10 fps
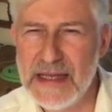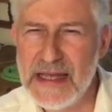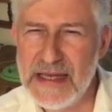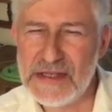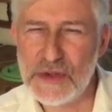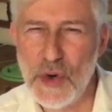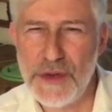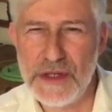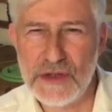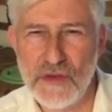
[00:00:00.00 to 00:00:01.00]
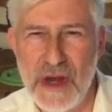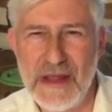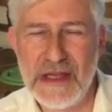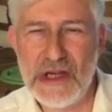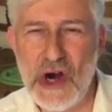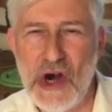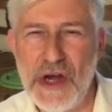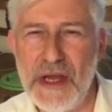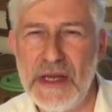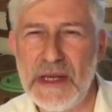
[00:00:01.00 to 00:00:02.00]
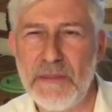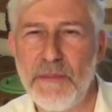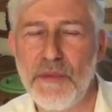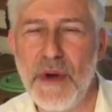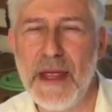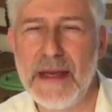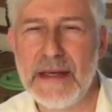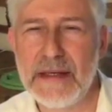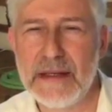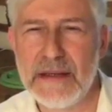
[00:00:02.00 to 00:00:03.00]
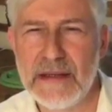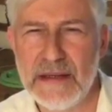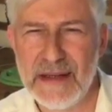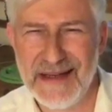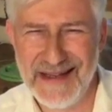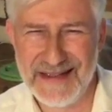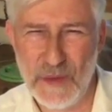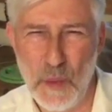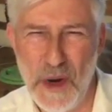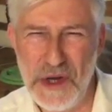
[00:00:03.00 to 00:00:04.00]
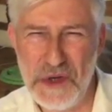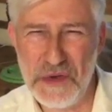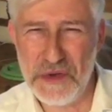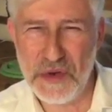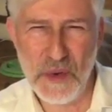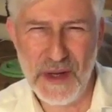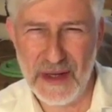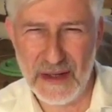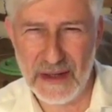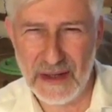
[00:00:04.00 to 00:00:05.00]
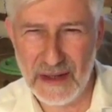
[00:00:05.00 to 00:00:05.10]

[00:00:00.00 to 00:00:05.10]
he saw the Israeli guard eating bread. He said, "What are you doing?"